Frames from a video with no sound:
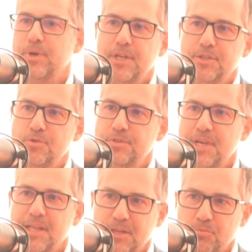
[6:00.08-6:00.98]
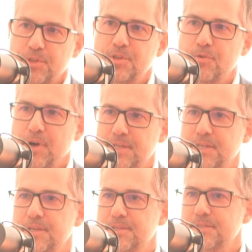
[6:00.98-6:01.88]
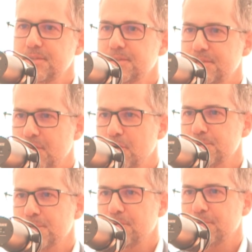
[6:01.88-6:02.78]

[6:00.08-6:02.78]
need new talent with new ideas to help solve